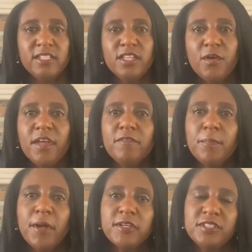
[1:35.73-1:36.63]
So, if
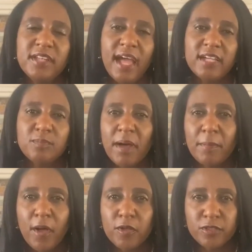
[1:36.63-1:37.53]
a person has
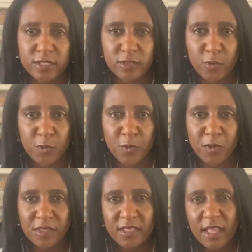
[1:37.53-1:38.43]
bipolar
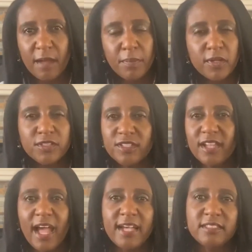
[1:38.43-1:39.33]
disorder, then that
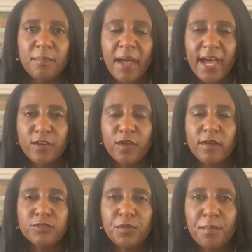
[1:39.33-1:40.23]
person has a pattern
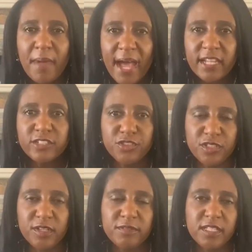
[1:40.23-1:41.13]
of dramatic
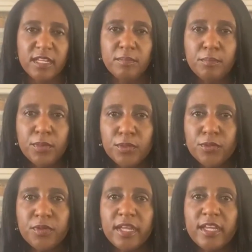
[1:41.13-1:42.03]
shifts in
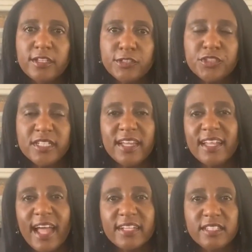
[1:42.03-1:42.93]
mood, energy,
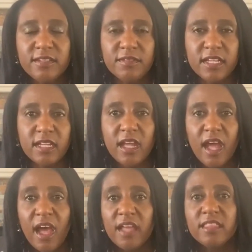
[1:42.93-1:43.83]
and activity
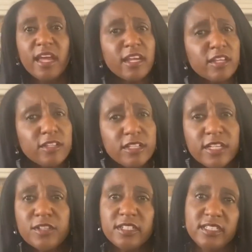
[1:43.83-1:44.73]
that
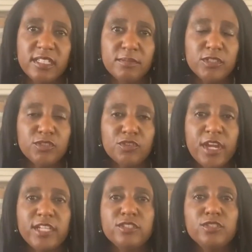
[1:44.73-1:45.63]
clearly
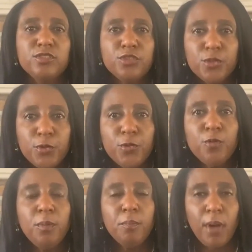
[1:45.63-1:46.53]
demonstrates
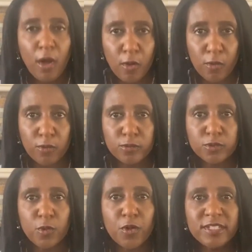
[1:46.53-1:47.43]
two
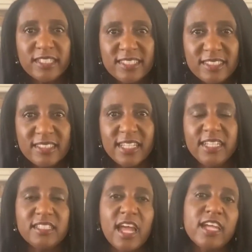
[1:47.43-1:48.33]
poles or
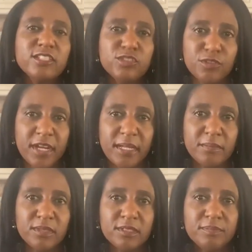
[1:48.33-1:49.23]
distinct
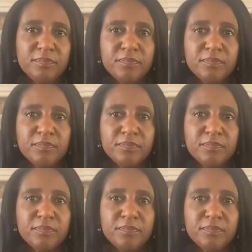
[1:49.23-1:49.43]
extremes.